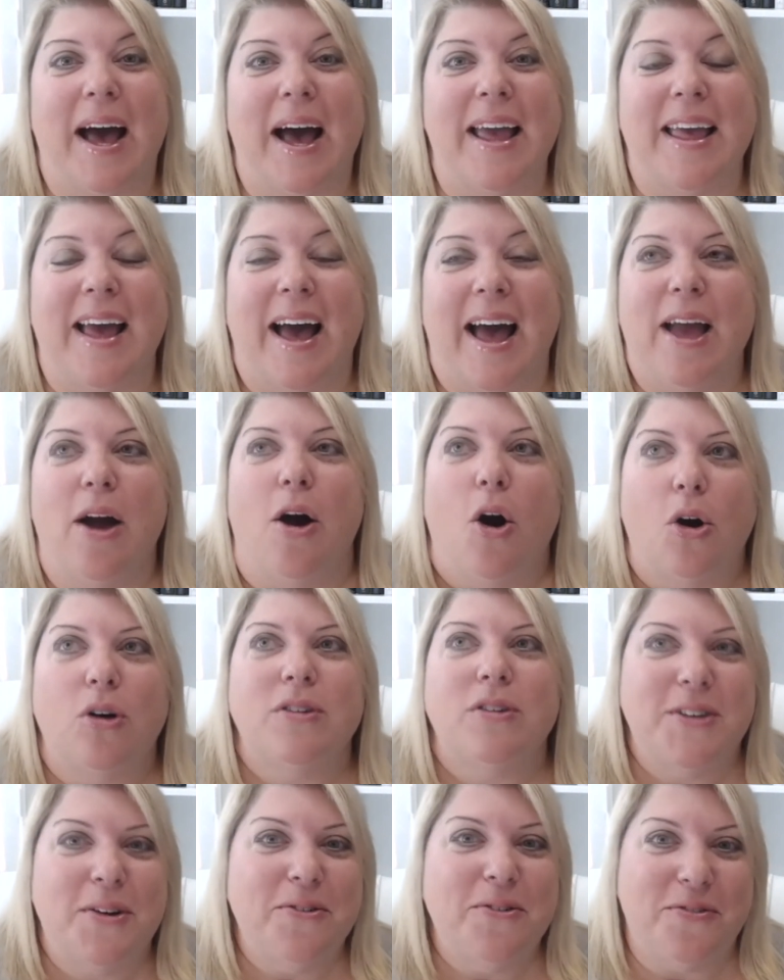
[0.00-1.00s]
I
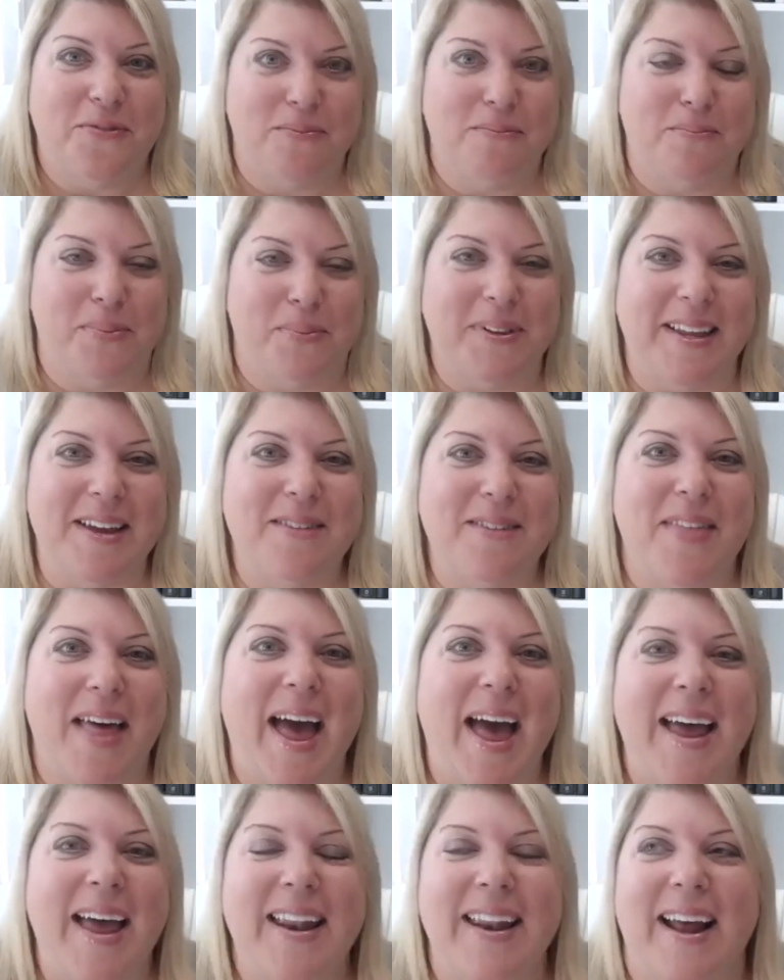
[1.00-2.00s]
also believe
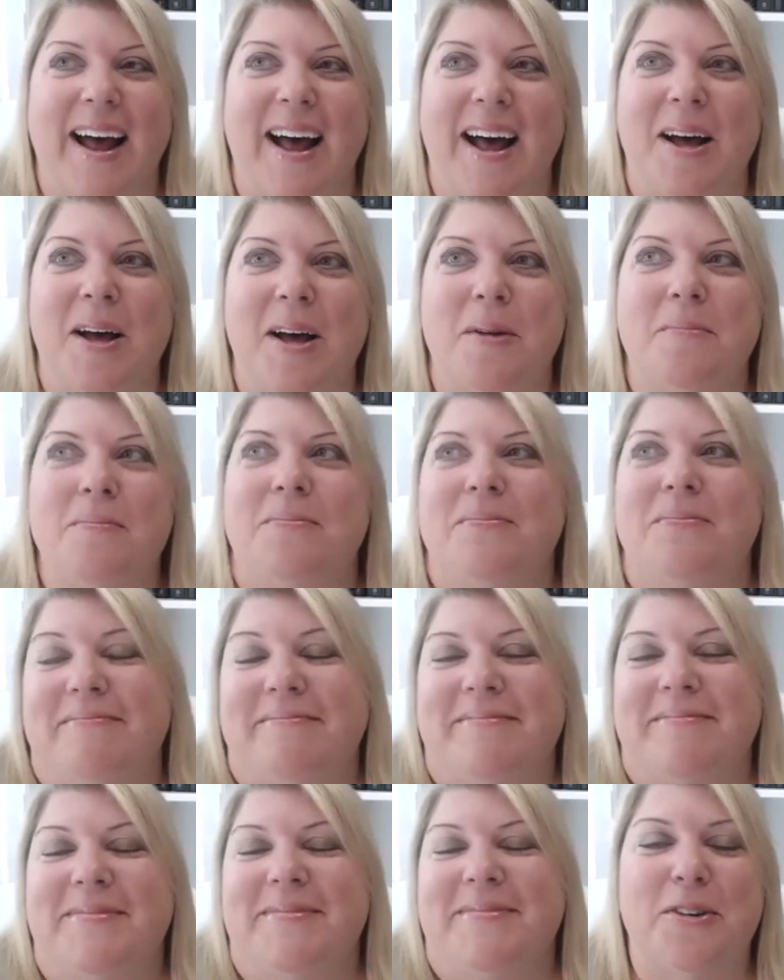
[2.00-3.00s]
that,
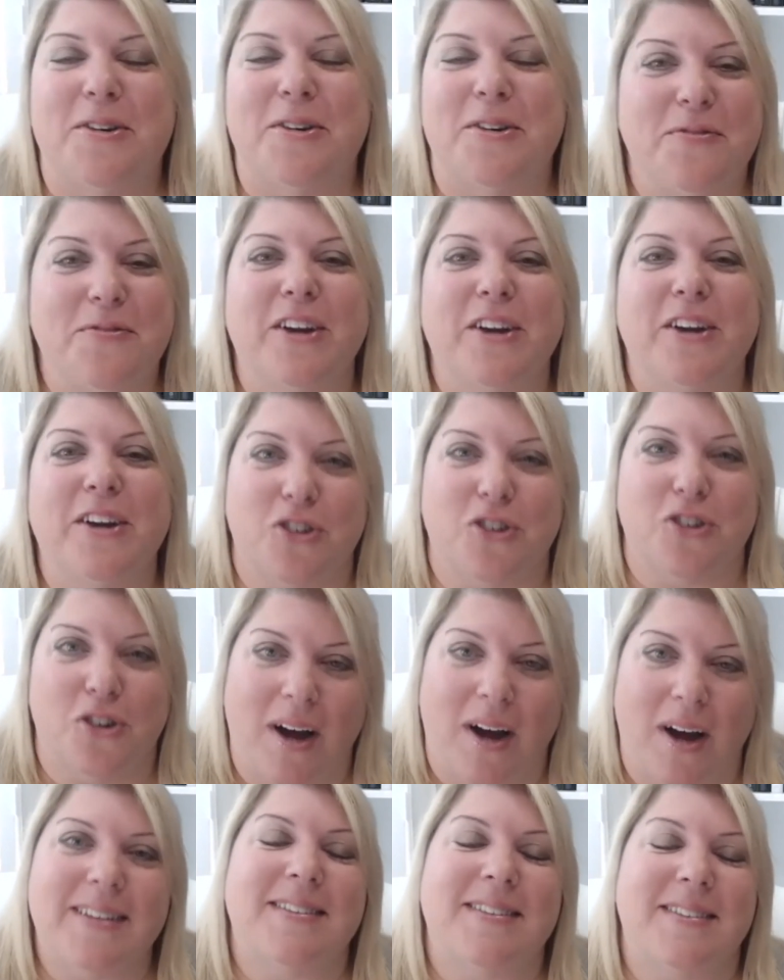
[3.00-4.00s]
so fingers
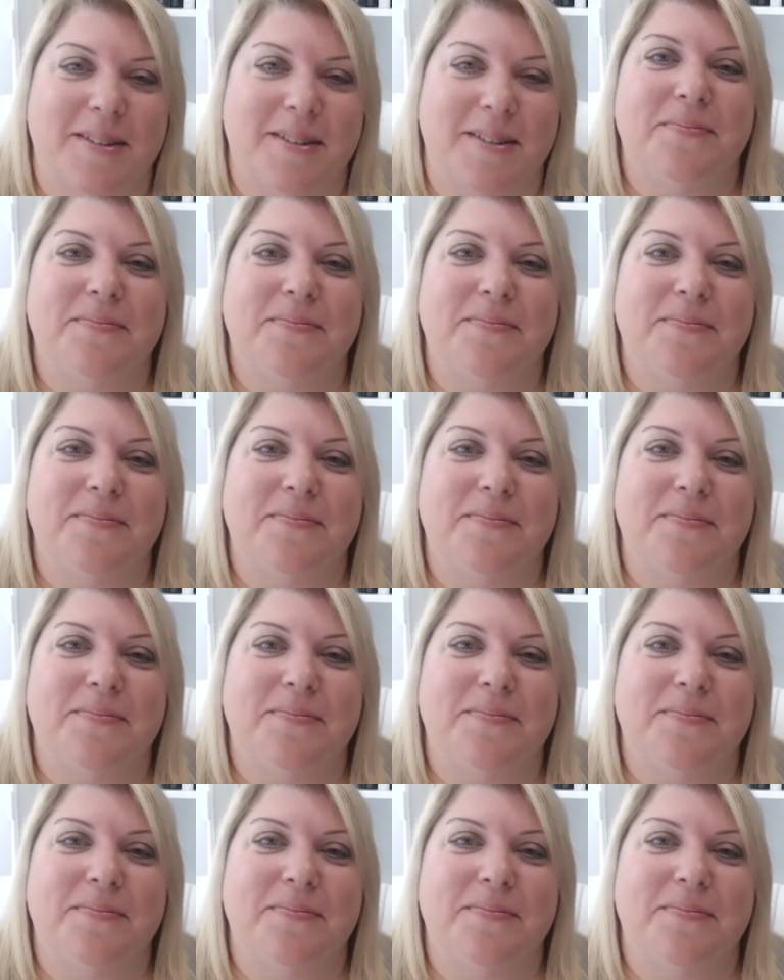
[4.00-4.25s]
crossed.